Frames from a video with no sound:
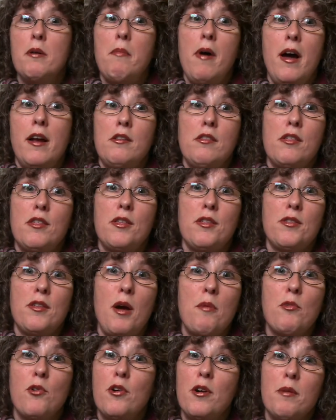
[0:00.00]
month
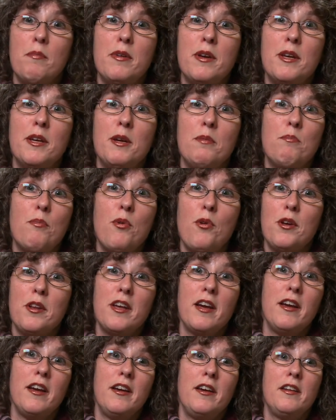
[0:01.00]
I'm gonna be employed
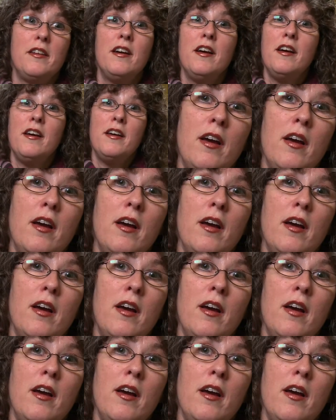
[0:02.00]
again.